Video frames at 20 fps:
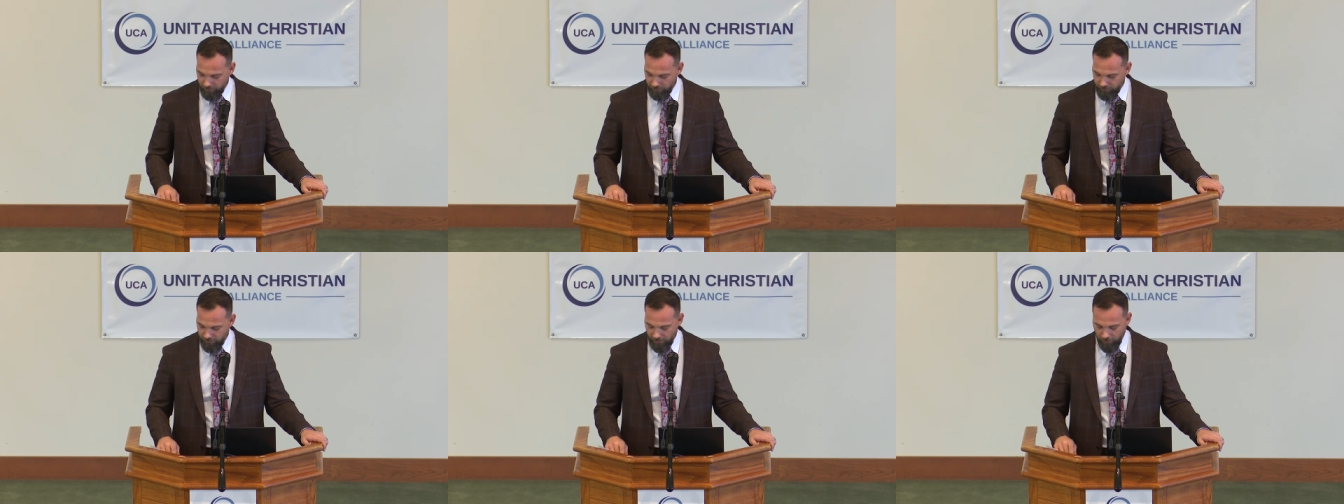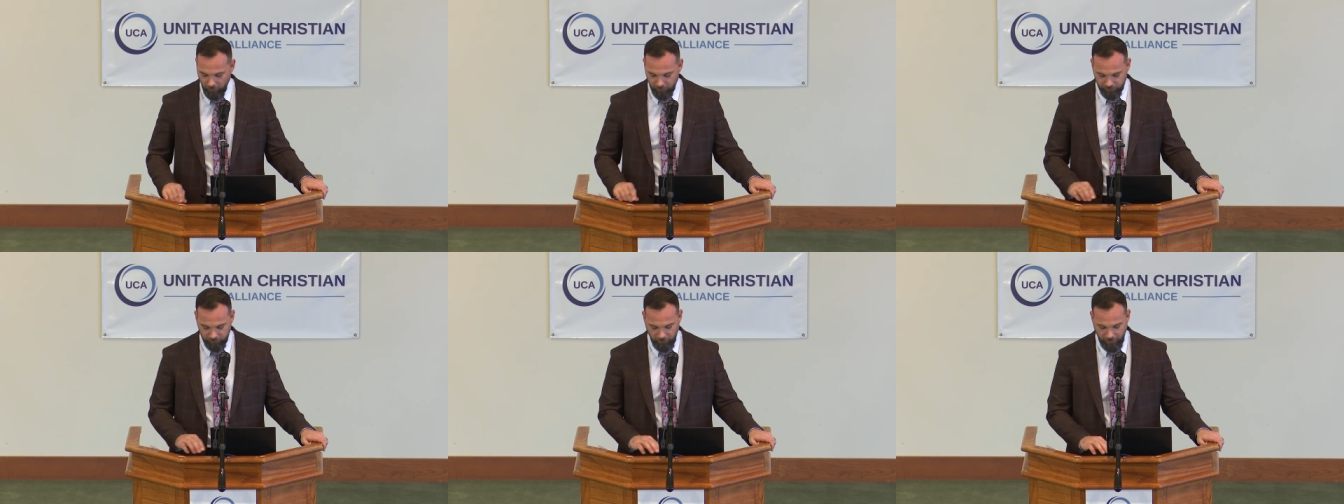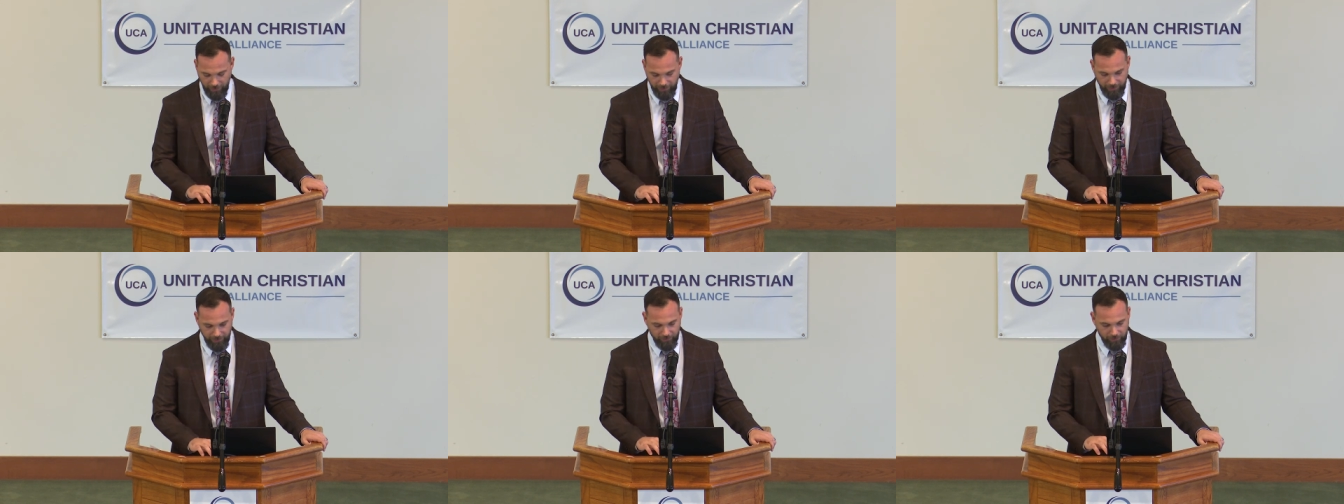They also
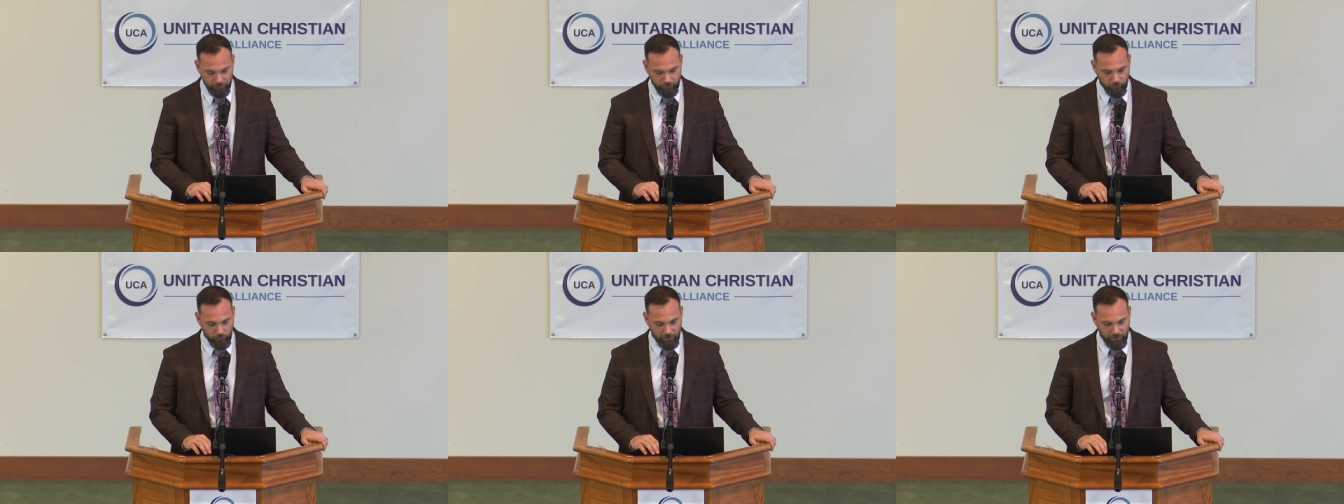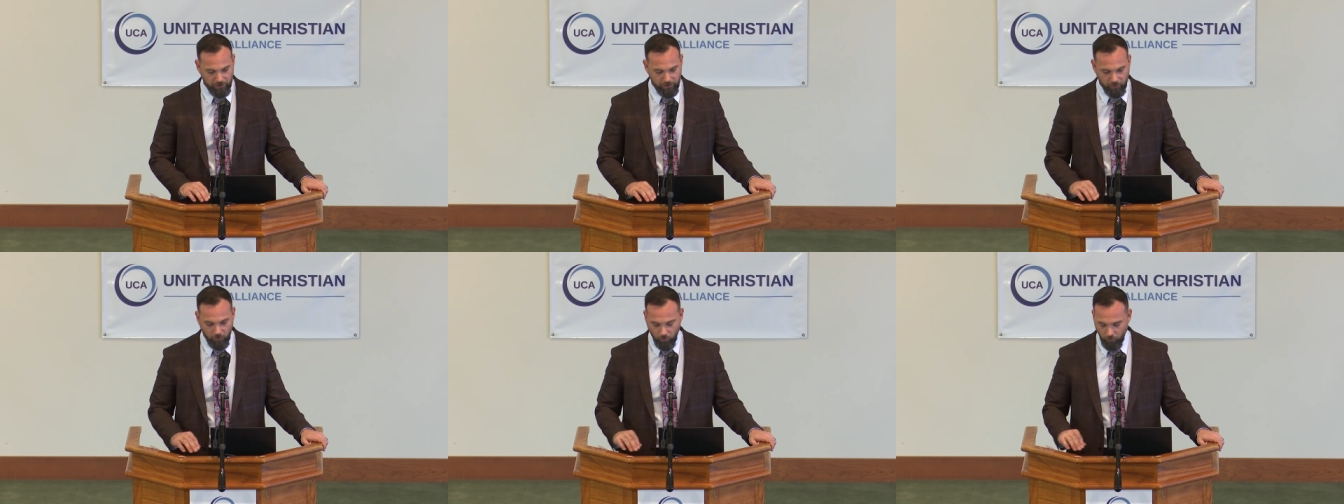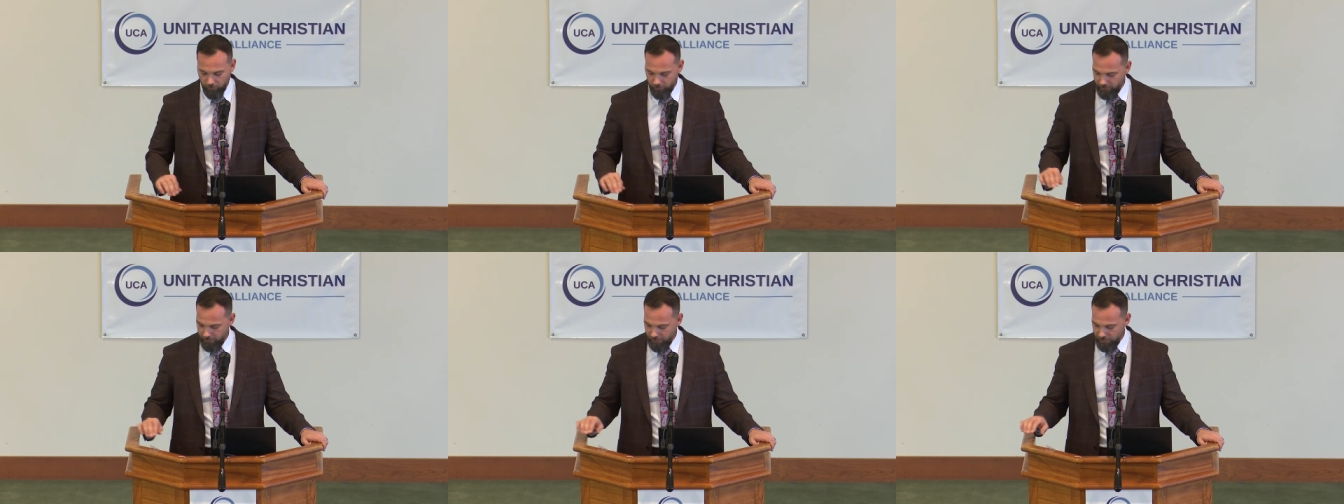had a unique
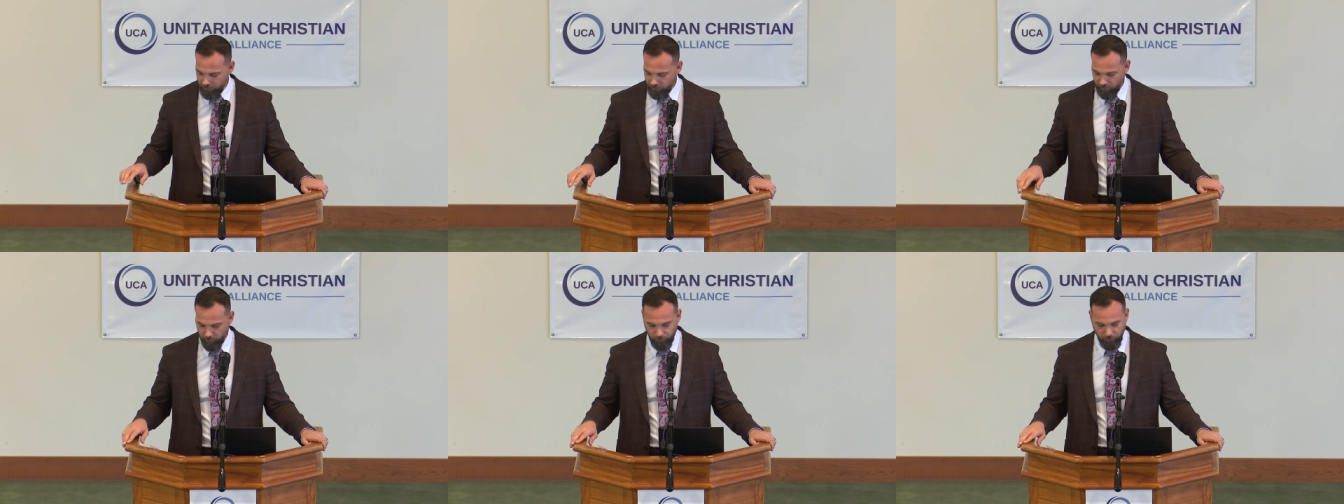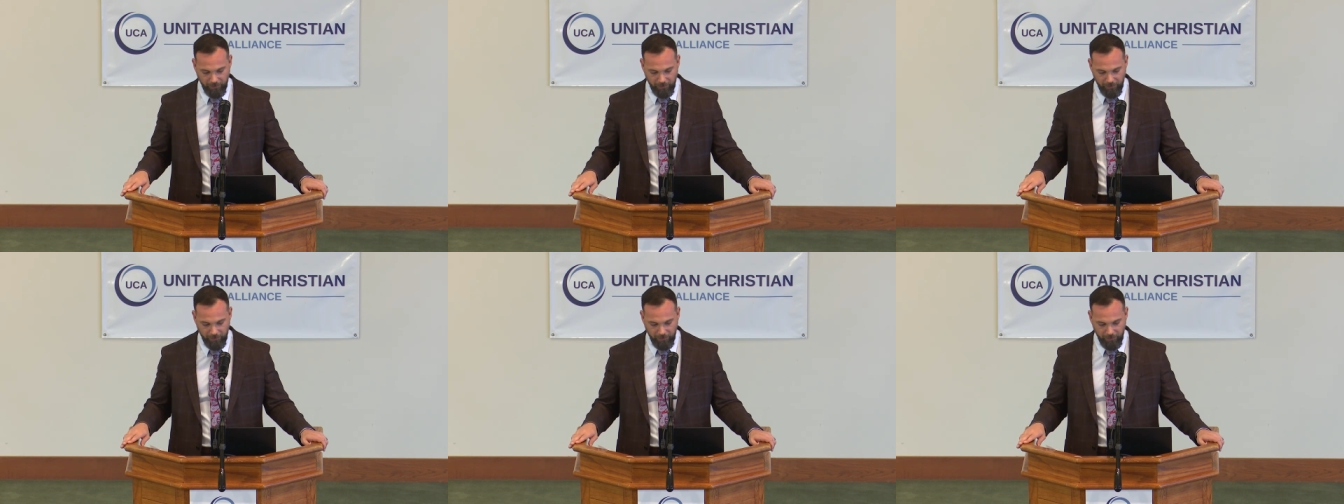ordination